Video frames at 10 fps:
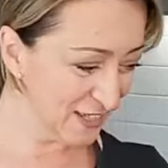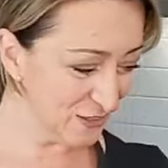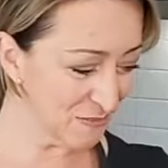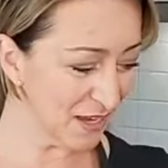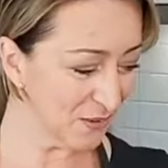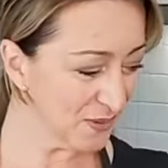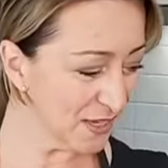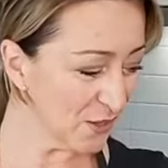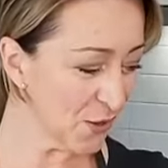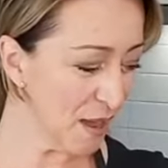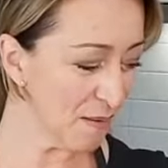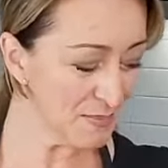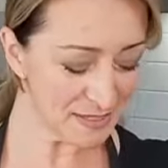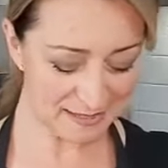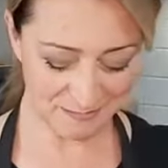to my cookie crumbs.